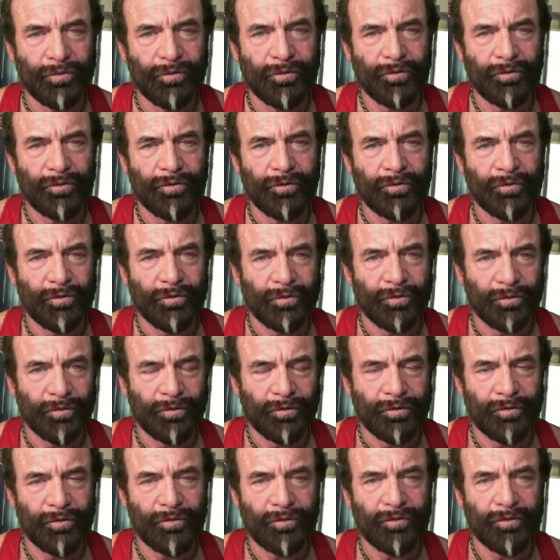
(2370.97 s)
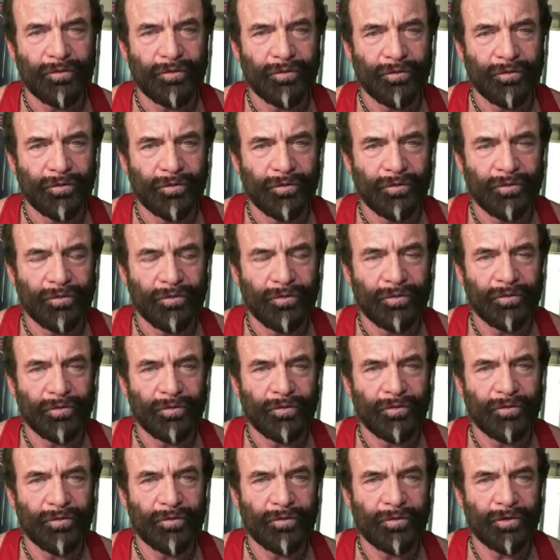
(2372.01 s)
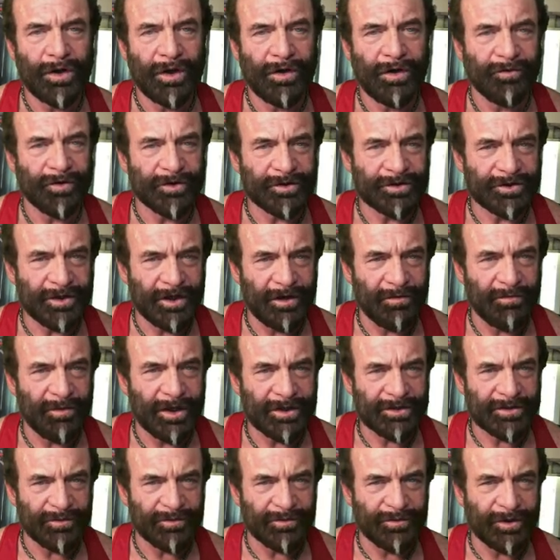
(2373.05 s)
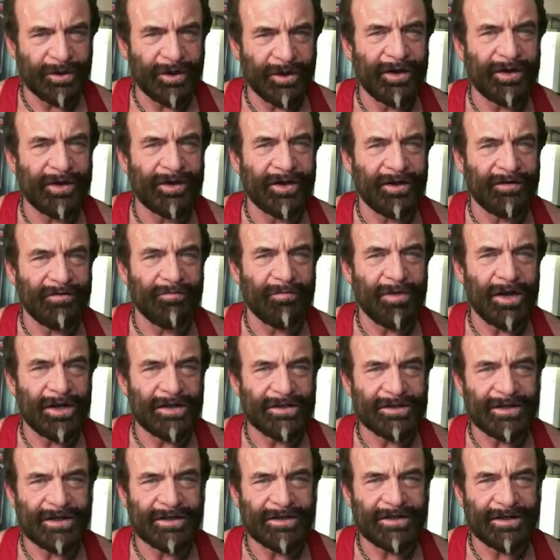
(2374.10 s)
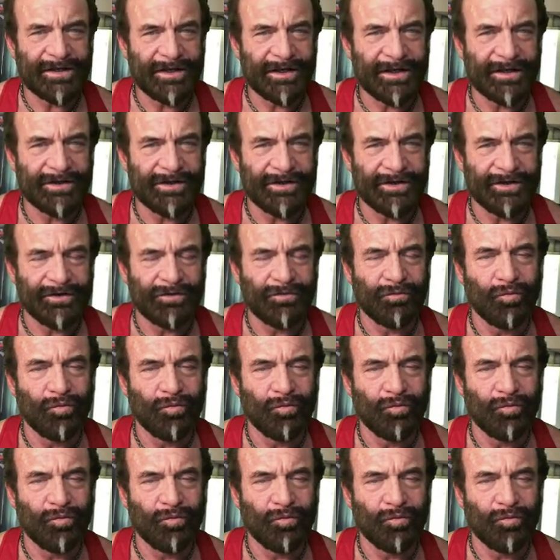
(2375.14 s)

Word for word: That was a good life. So now for some, that's a really tough mindset to get to.